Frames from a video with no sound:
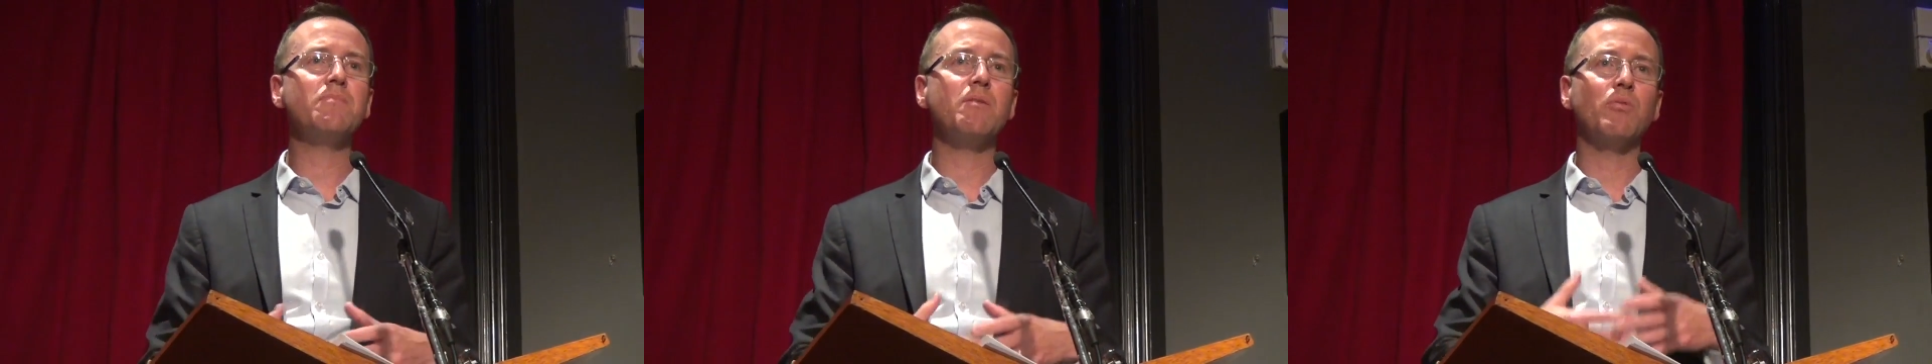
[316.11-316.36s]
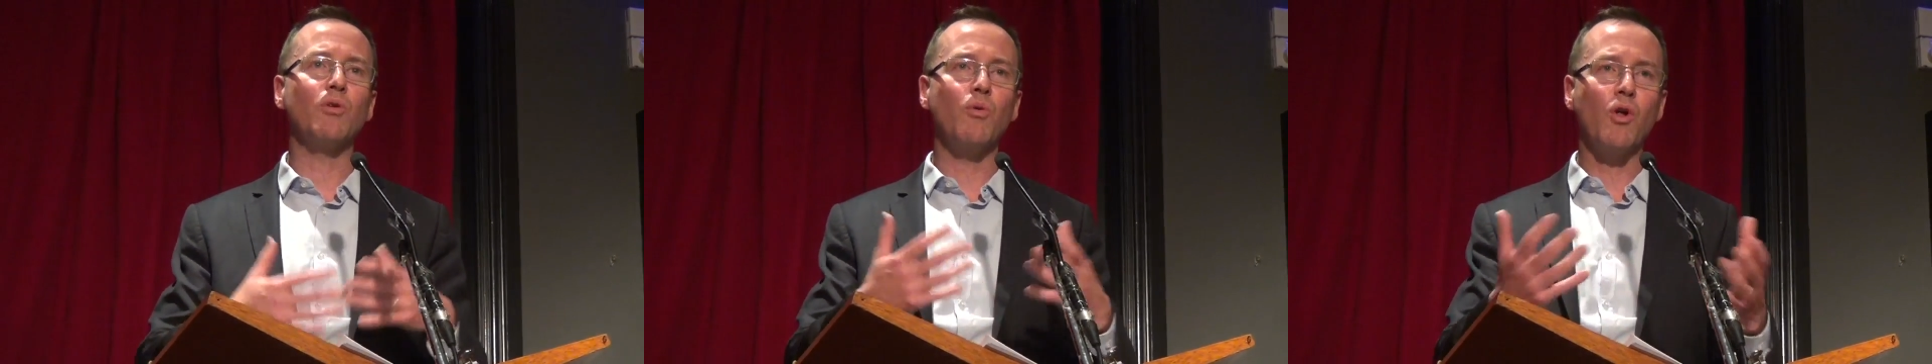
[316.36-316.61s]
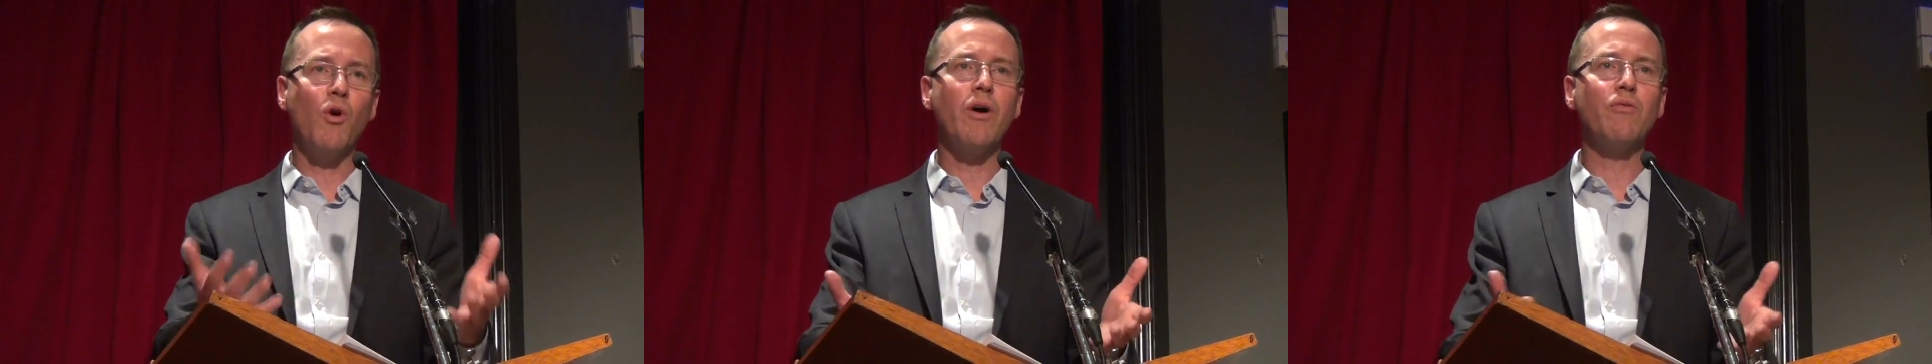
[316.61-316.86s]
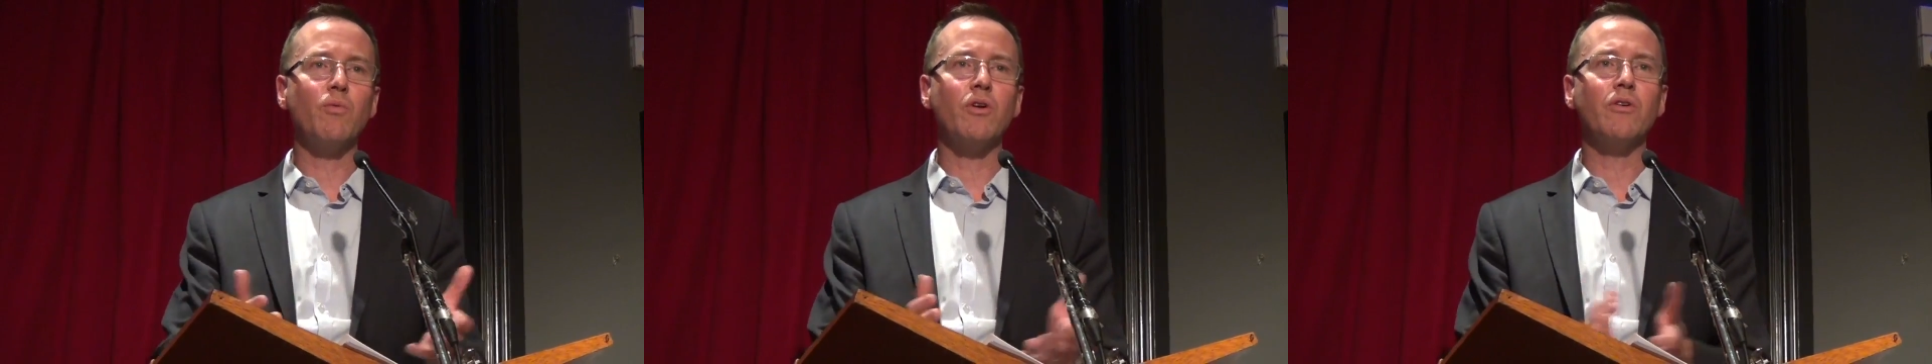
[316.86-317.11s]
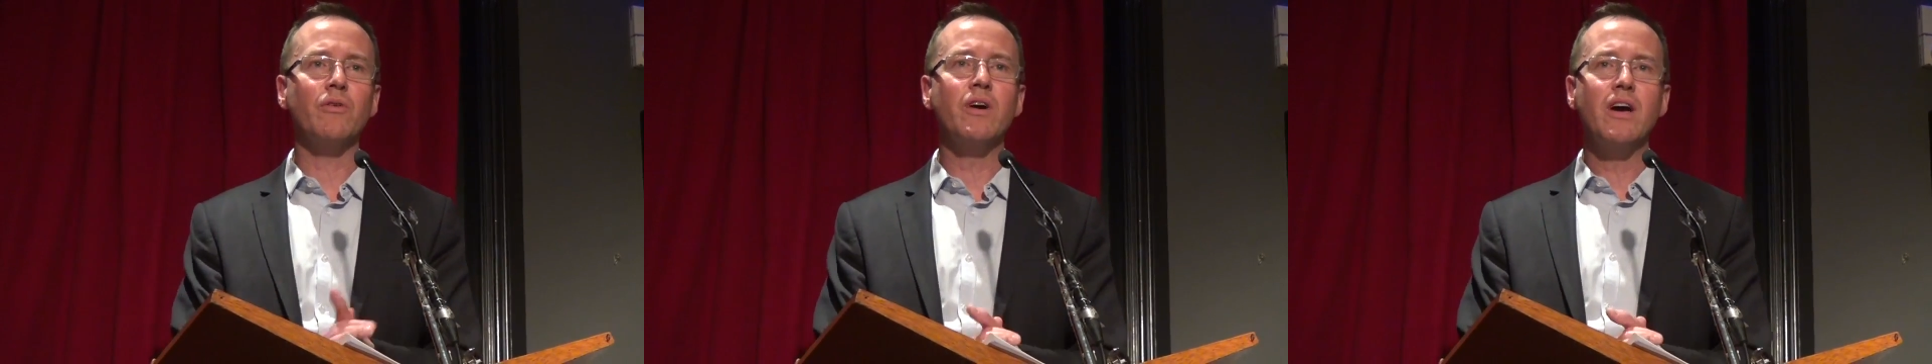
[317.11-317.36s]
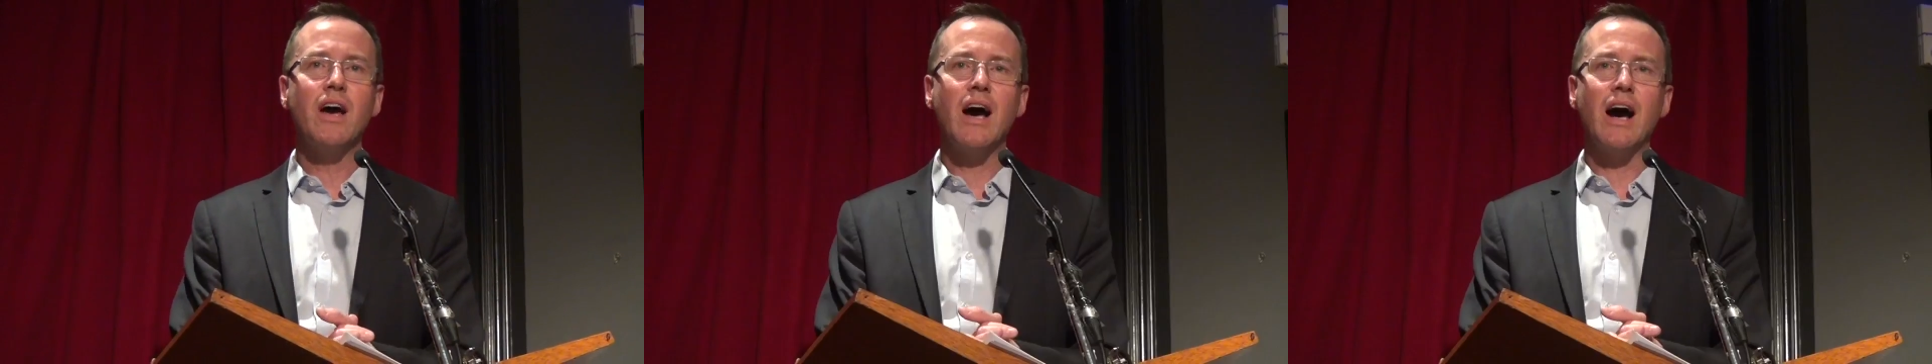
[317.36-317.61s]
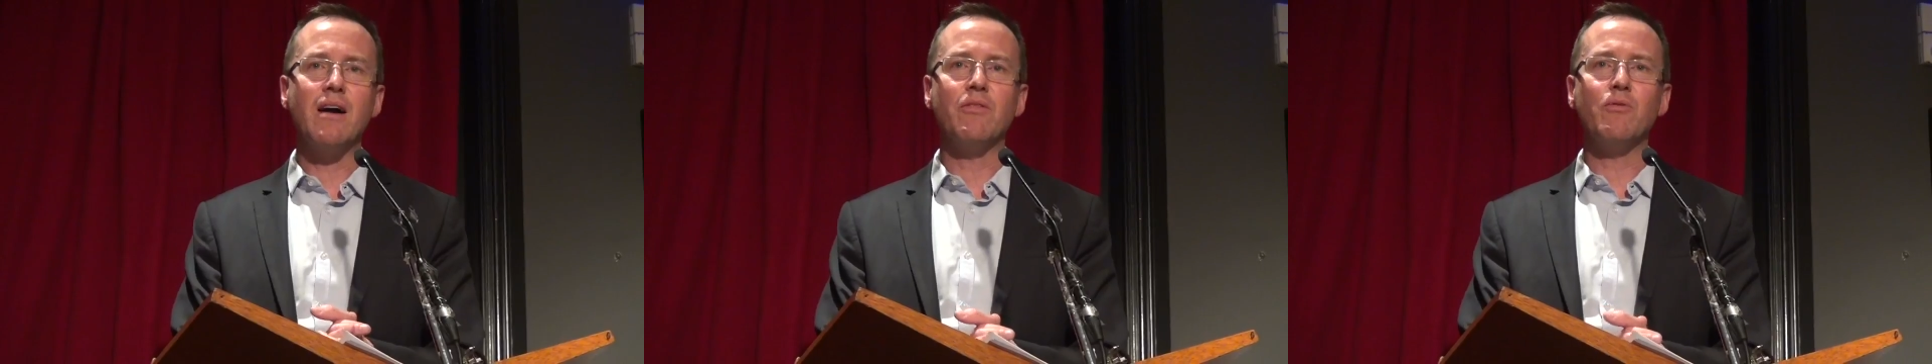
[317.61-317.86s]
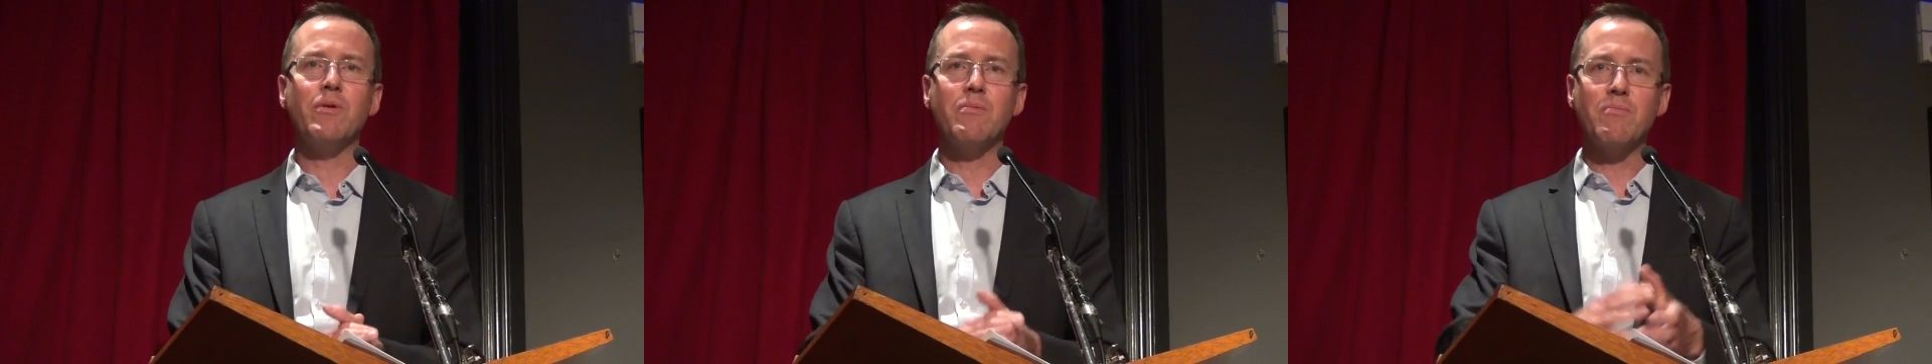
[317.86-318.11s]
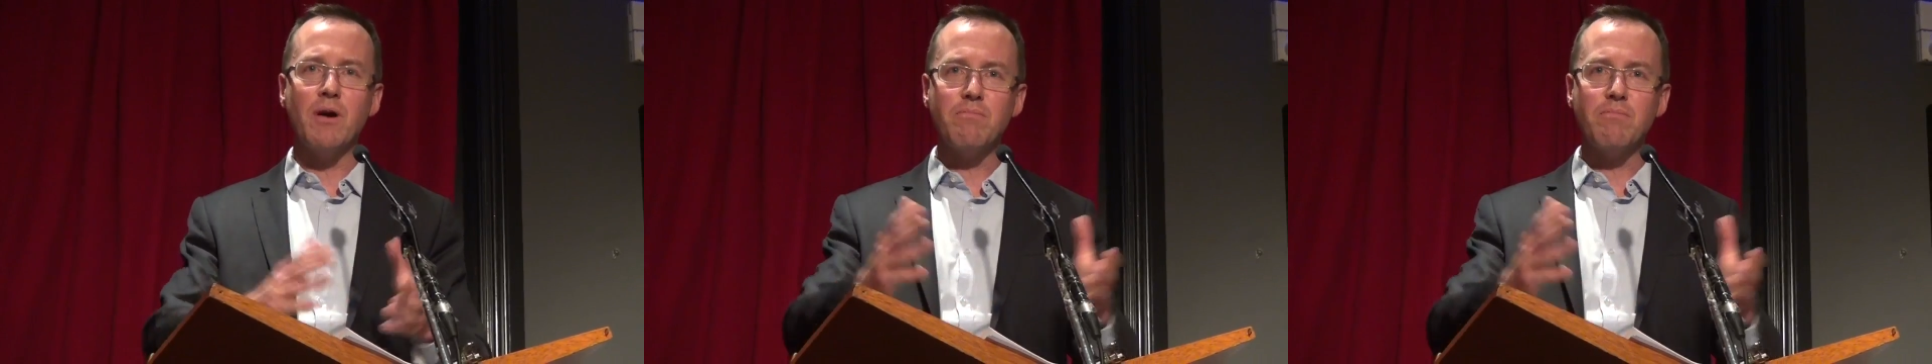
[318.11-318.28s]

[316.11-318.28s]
People will always want to, there'll be a